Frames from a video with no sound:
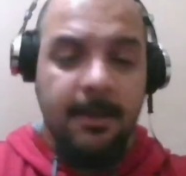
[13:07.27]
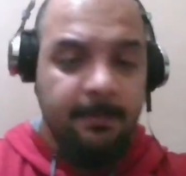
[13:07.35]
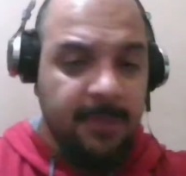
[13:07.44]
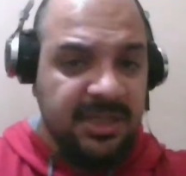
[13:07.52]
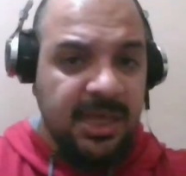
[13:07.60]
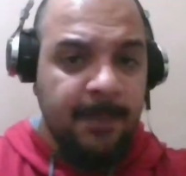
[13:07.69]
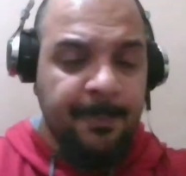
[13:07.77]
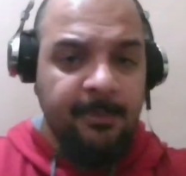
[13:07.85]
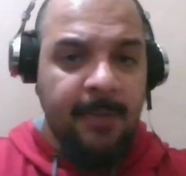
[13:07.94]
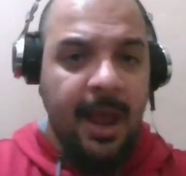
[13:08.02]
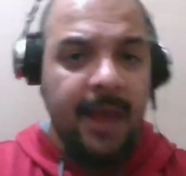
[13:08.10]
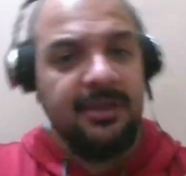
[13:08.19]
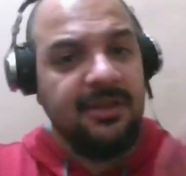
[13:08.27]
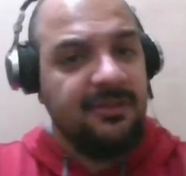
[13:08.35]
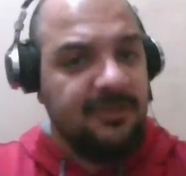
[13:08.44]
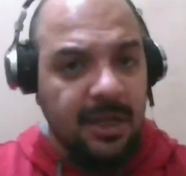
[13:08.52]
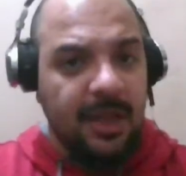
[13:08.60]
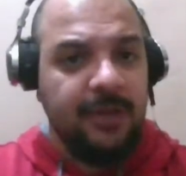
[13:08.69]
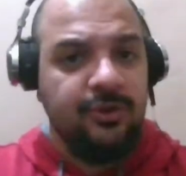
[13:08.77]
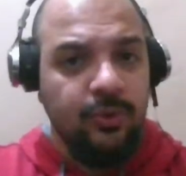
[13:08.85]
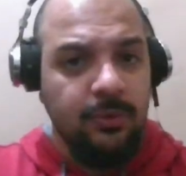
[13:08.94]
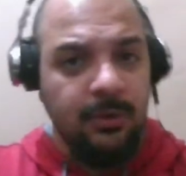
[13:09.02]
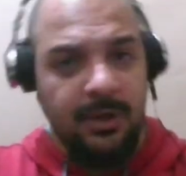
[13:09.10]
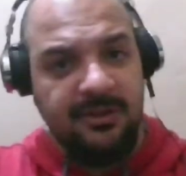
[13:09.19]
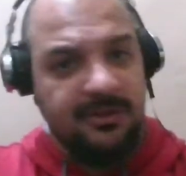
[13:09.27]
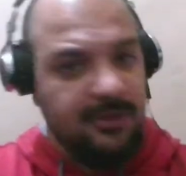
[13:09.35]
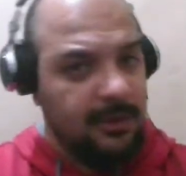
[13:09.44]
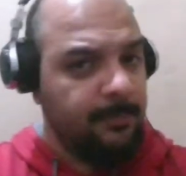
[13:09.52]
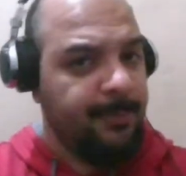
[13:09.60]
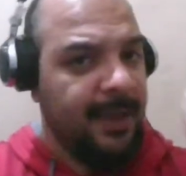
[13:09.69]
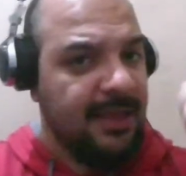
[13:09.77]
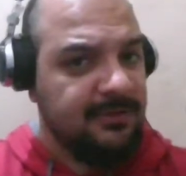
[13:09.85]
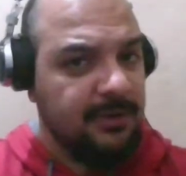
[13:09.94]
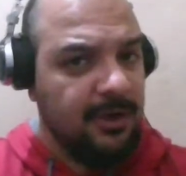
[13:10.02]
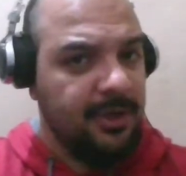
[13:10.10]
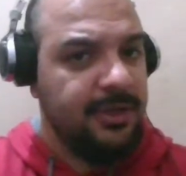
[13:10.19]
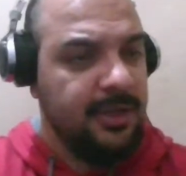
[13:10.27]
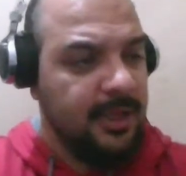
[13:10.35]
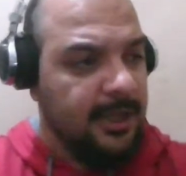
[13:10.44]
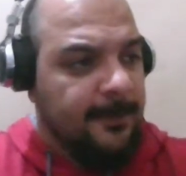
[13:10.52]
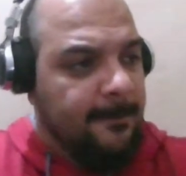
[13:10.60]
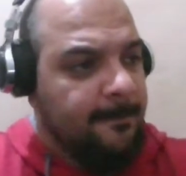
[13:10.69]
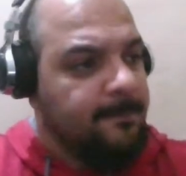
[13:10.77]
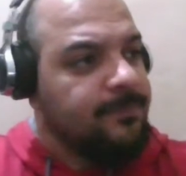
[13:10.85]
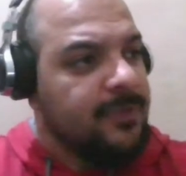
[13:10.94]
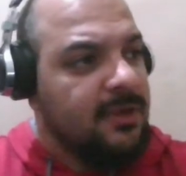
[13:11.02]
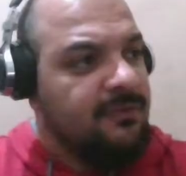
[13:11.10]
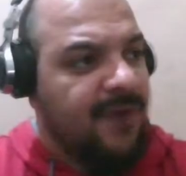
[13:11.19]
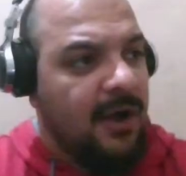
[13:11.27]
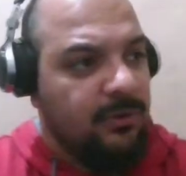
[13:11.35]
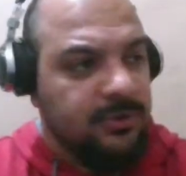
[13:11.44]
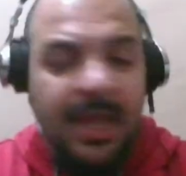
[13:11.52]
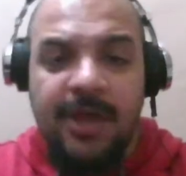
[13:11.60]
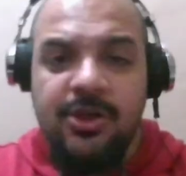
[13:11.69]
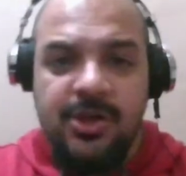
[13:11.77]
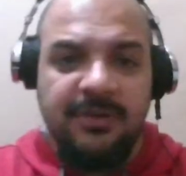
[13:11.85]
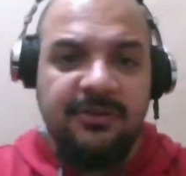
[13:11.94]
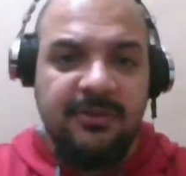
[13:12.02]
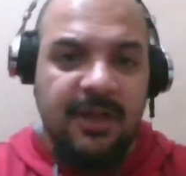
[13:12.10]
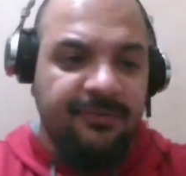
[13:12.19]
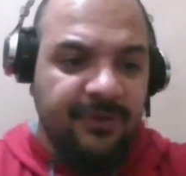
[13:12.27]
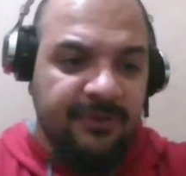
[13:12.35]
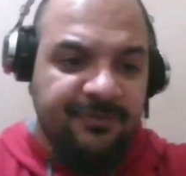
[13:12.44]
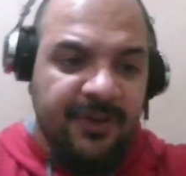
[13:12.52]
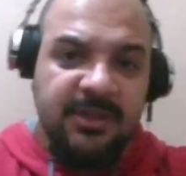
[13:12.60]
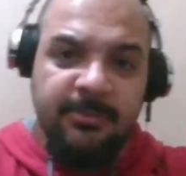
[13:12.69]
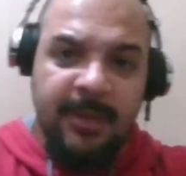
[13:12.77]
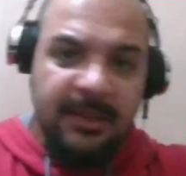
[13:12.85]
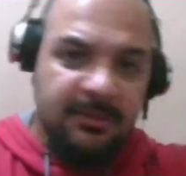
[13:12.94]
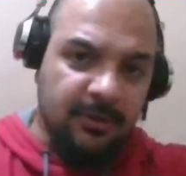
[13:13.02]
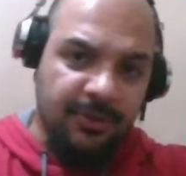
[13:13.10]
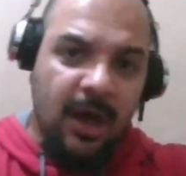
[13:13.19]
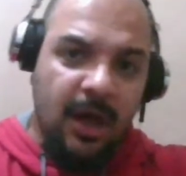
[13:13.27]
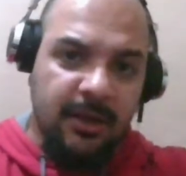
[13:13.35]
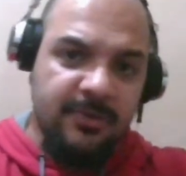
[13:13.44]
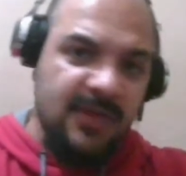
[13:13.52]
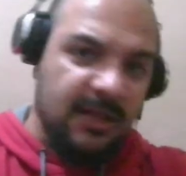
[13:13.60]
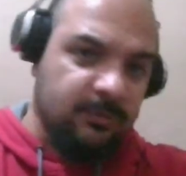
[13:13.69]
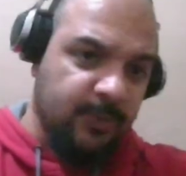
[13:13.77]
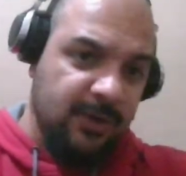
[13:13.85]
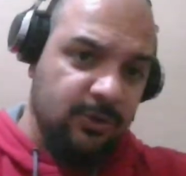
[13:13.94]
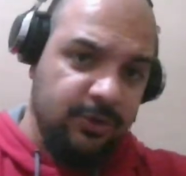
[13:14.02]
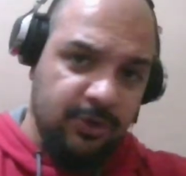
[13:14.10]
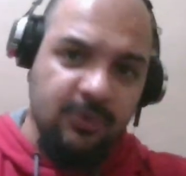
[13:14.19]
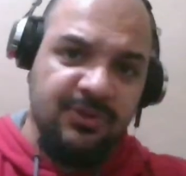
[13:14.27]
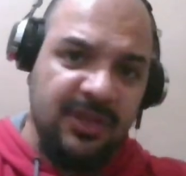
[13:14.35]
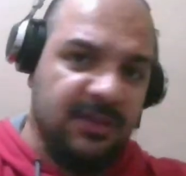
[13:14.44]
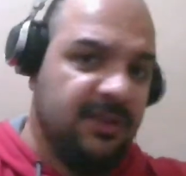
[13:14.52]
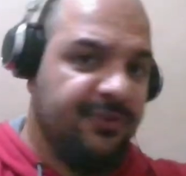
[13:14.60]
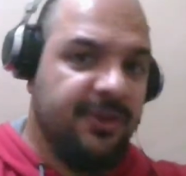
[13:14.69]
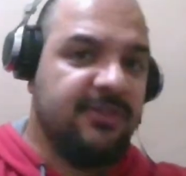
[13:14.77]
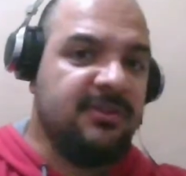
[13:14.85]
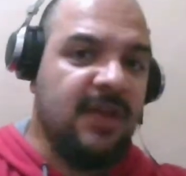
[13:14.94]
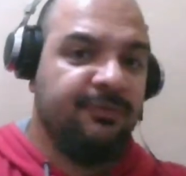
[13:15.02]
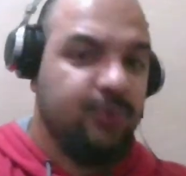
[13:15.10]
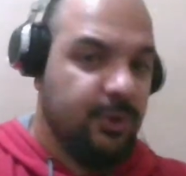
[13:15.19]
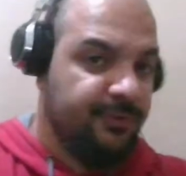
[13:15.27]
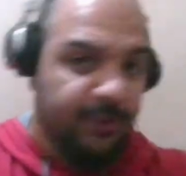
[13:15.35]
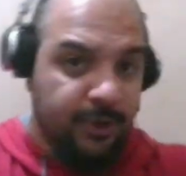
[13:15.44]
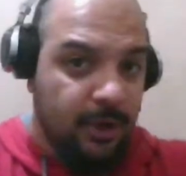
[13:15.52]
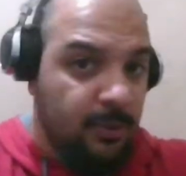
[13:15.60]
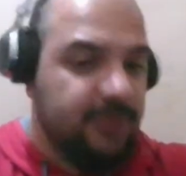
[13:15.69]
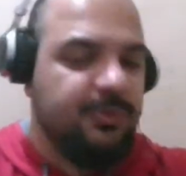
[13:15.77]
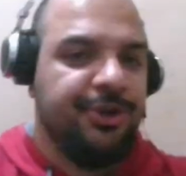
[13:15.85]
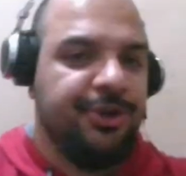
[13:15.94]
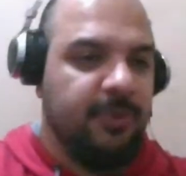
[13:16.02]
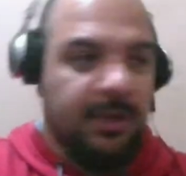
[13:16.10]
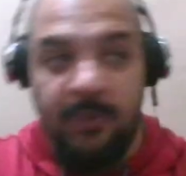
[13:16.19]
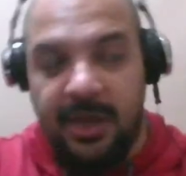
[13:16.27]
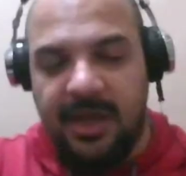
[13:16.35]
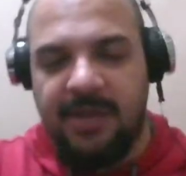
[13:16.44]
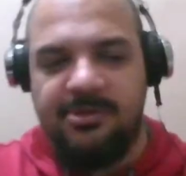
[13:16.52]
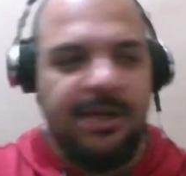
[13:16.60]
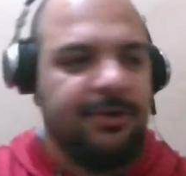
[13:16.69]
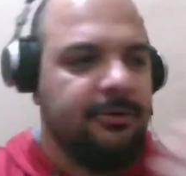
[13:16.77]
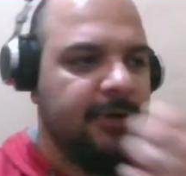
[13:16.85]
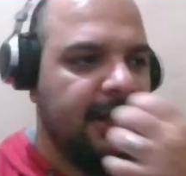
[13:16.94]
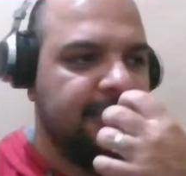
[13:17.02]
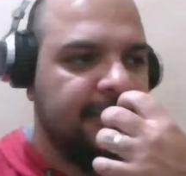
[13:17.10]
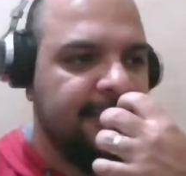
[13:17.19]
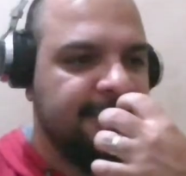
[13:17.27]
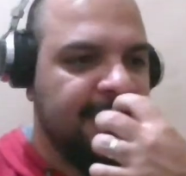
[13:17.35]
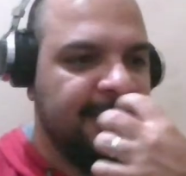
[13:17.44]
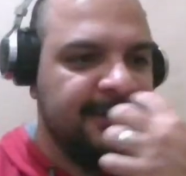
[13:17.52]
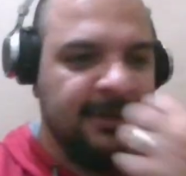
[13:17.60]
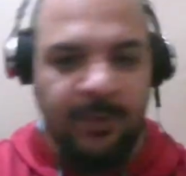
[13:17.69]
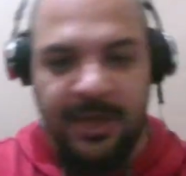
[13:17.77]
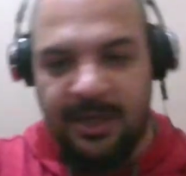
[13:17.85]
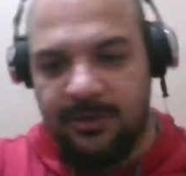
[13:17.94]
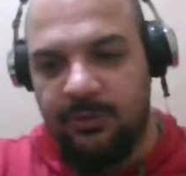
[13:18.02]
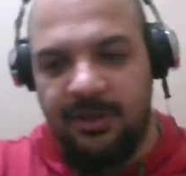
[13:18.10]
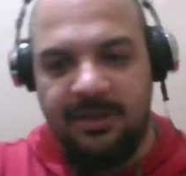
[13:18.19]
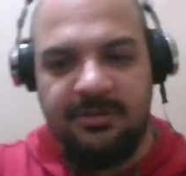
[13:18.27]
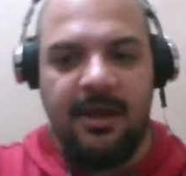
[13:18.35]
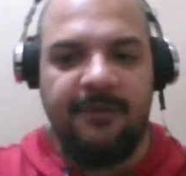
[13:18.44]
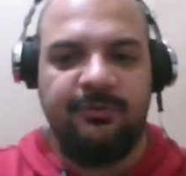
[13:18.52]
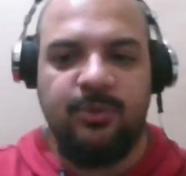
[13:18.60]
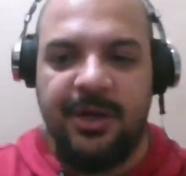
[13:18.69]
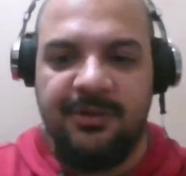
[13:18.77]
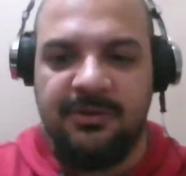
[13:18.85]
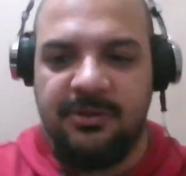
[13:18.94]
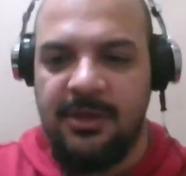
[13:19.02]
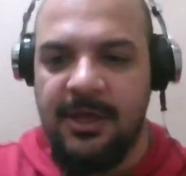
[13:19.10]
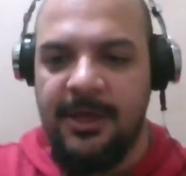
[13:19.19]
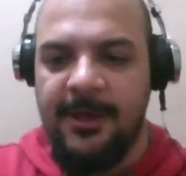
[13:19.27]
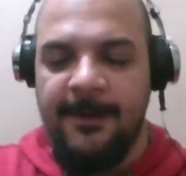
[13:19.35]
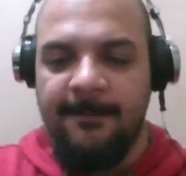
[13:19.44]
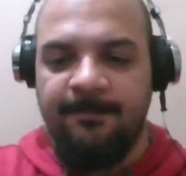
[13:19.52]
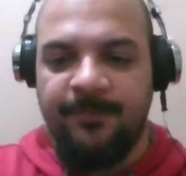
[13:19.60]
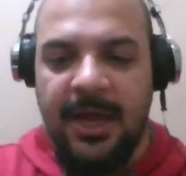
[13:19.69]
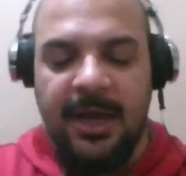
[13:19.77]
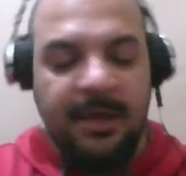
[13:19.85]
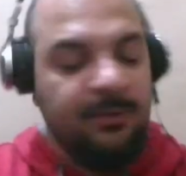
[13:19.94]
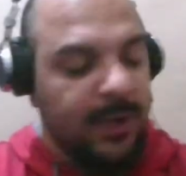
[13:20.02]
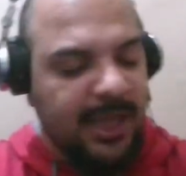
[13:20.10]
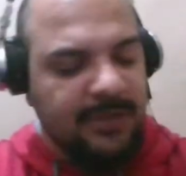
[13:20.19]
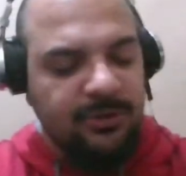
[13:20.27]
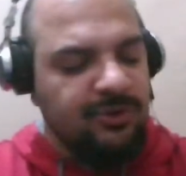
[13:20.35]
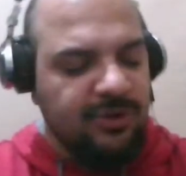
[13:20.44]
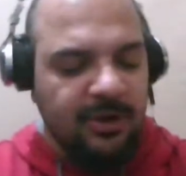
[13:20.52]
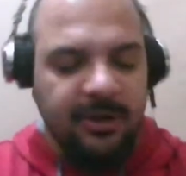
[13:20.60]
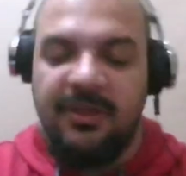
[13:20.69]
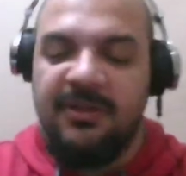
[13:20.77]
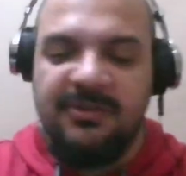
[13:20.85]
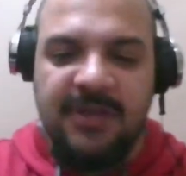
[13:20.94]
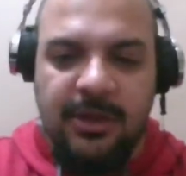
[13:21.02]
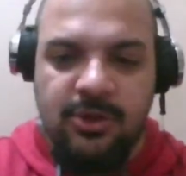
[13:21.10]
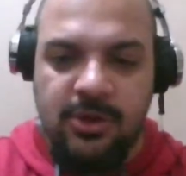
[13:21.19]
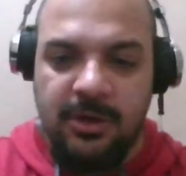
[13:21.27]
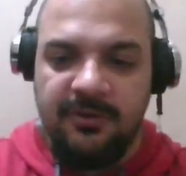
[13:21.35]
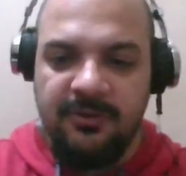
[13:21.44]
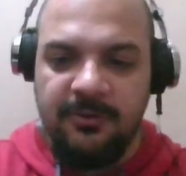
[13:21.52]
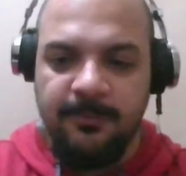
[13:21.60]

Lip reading: But keep in mind, it's still a tool. It's still based on foundation stuff and fundamental knowledge that we could use in different software. If we know what we're doing, we can generate these things and we can do these softwares. We can do, sorry, these textures.